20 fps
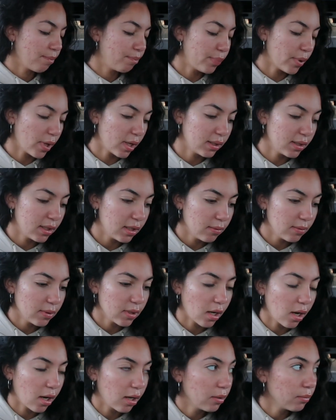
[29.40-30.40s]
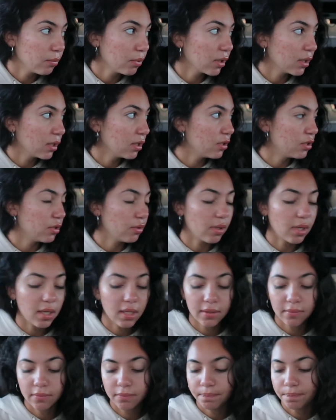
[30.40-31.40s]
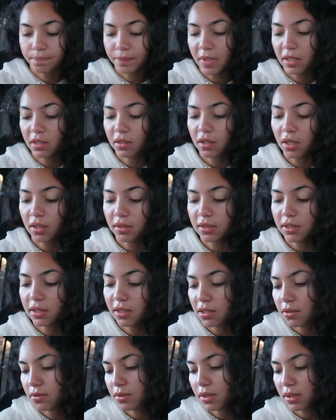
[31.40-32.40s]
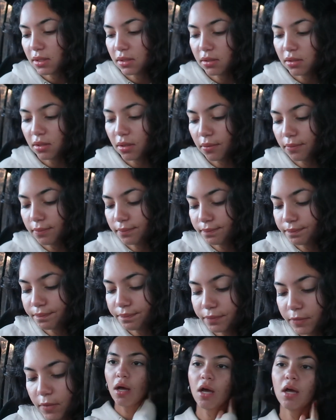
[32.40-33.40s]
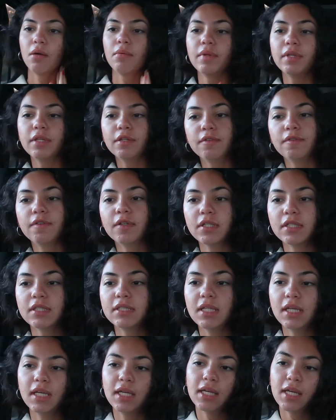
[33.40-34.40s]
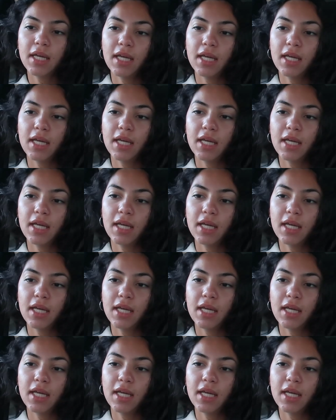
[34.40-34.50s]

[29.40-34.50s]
but here we are, we're gonna do it and God's gonna use it, so. Um, the first thing